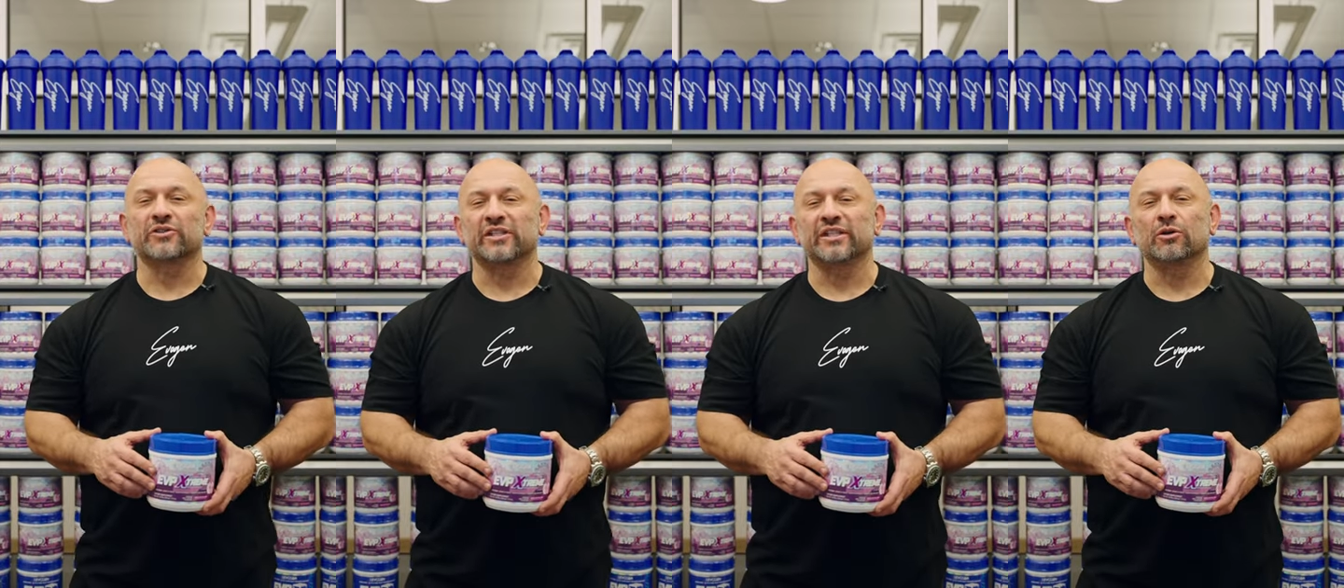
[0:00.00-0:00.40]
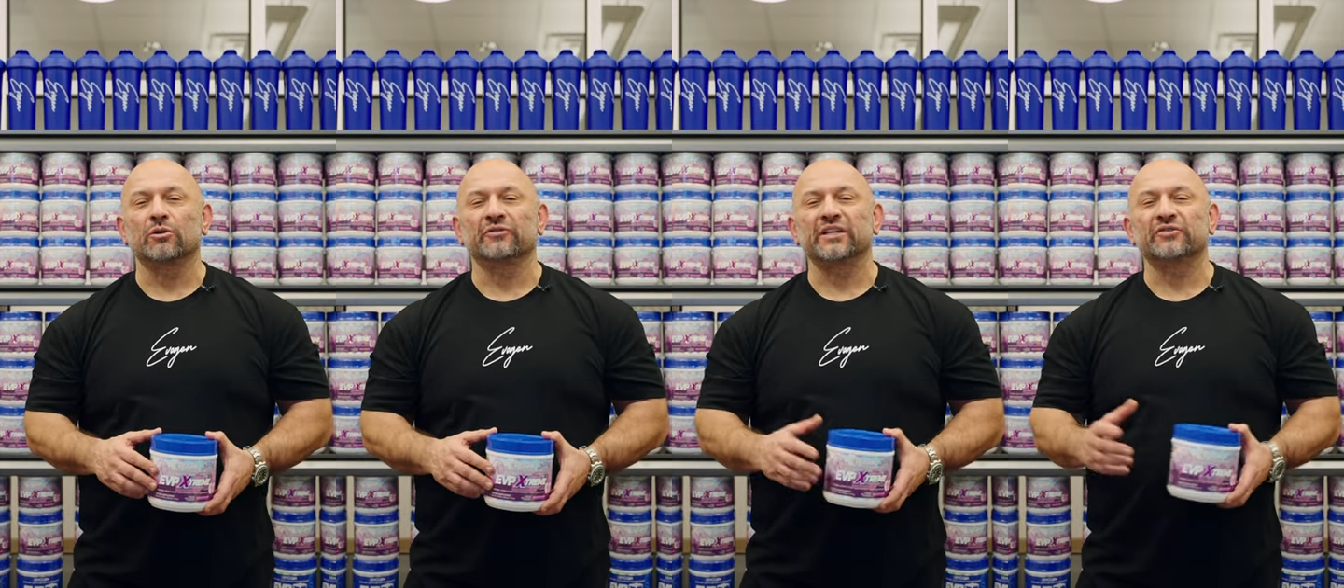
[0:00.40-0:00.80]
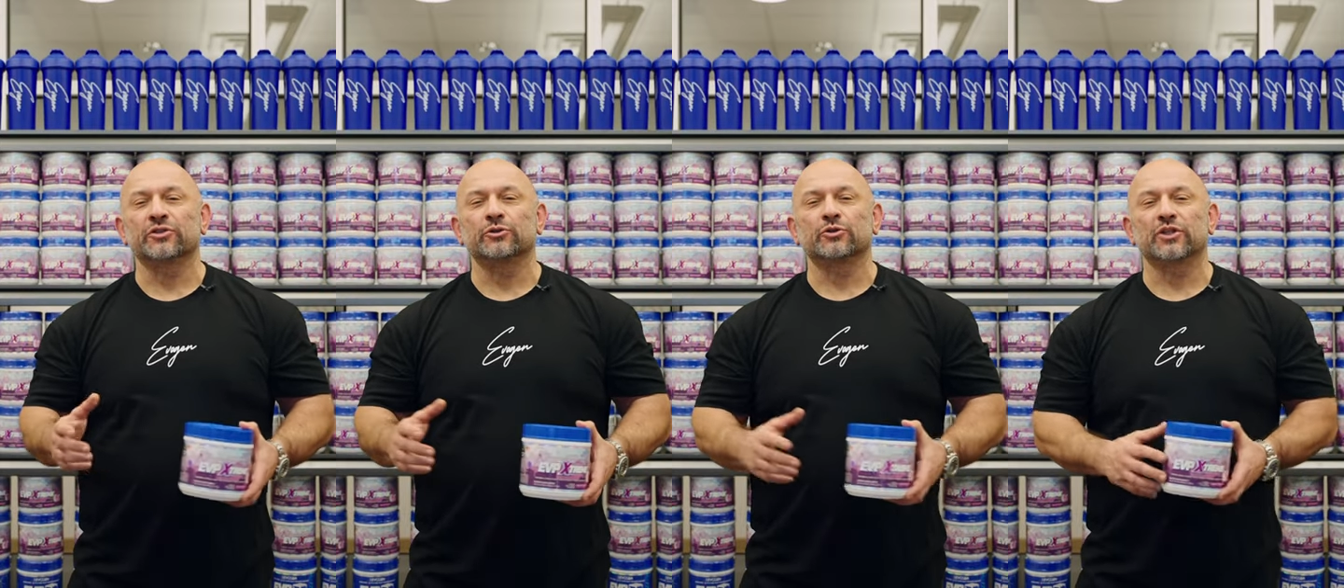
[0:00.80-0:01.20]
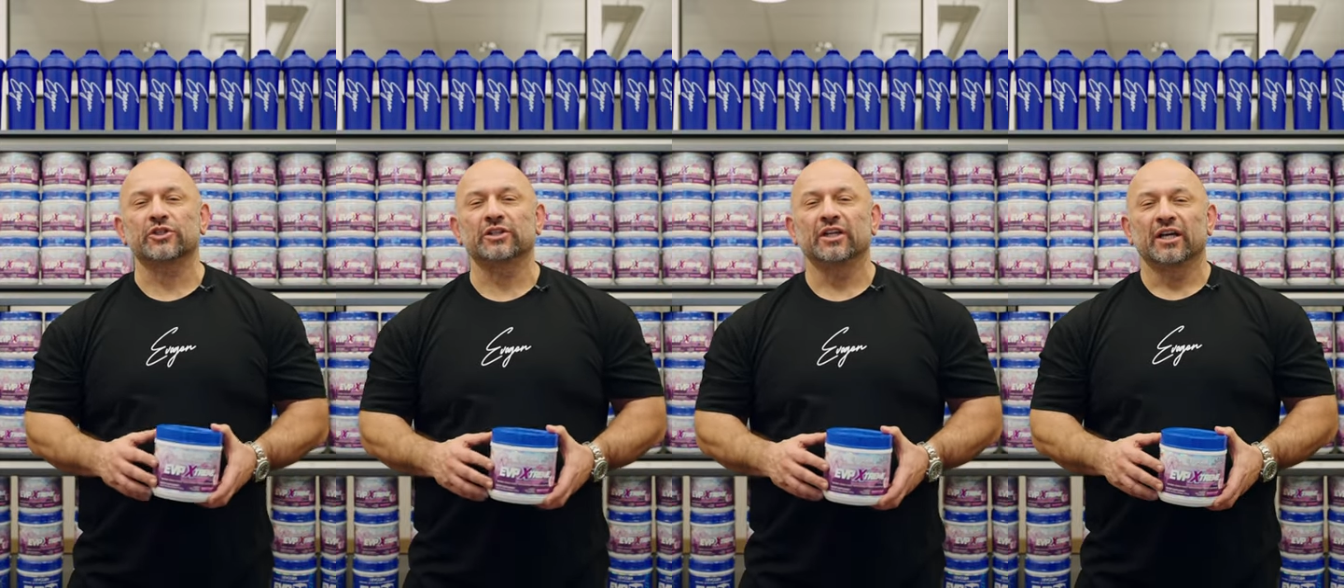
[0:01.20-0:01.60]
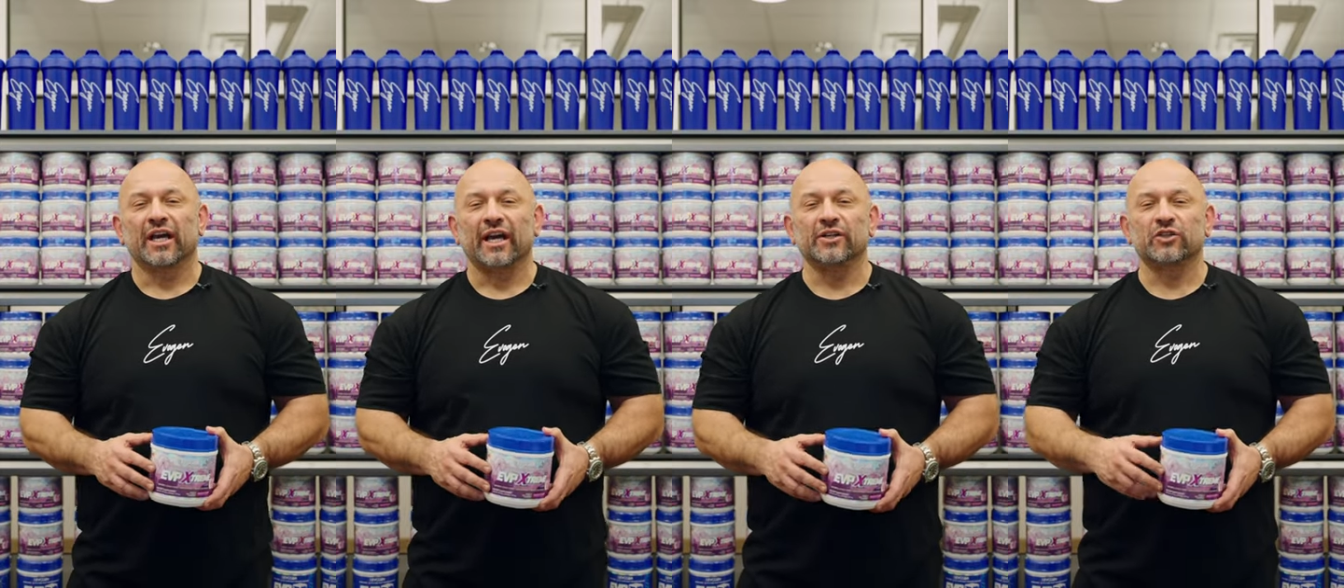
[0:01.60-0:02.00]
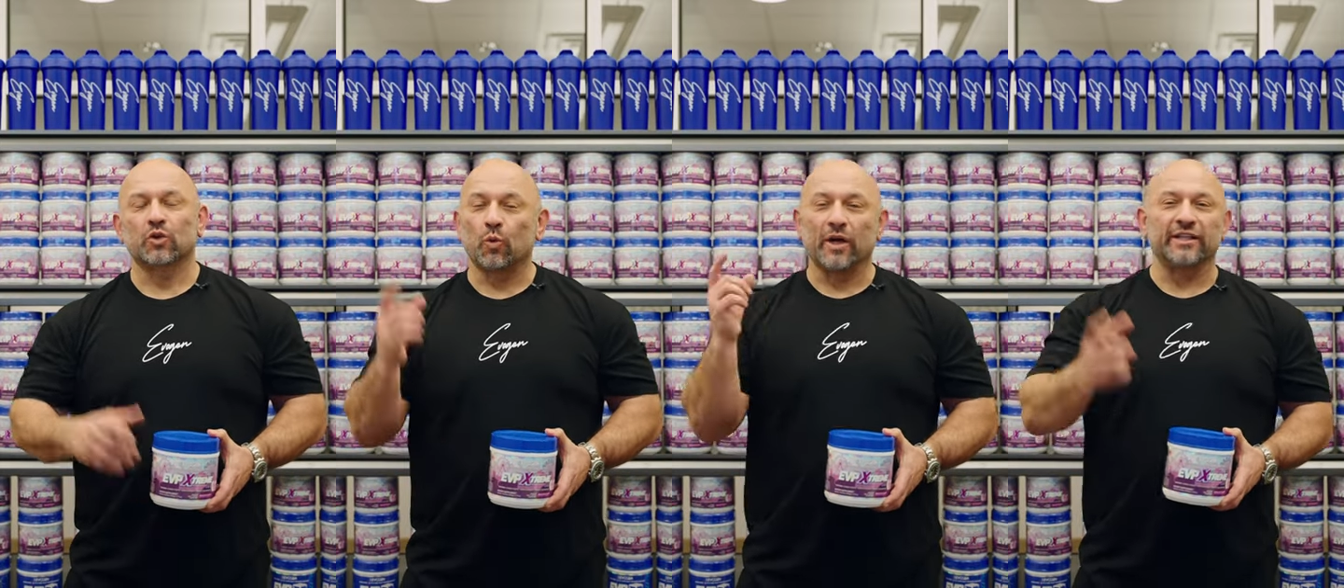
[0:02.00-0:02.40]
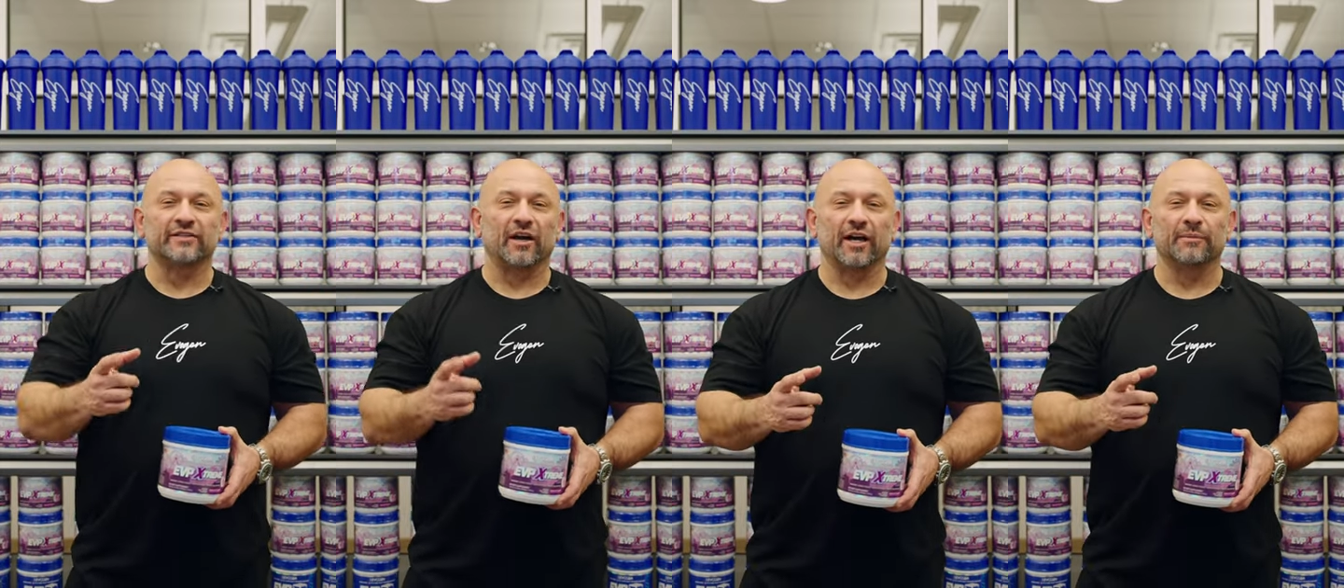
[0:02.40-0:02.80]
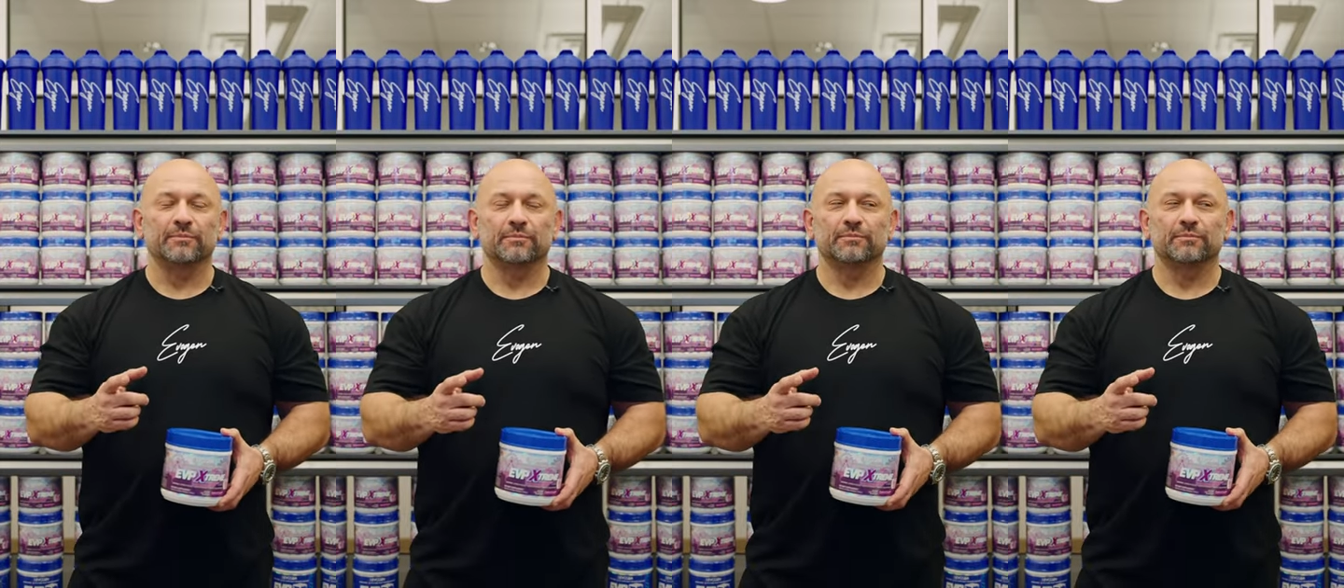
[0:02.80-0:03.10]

CEO of Evogen Nutrition, and 20 time,